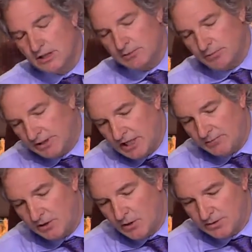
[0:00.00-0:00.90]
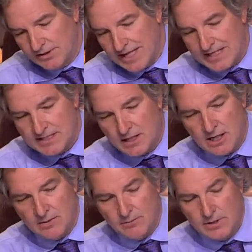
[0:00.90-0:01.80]
it became known at that
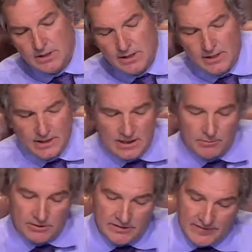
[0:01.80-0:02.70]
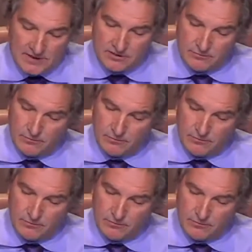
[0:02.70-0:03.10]
time, and I believe that's a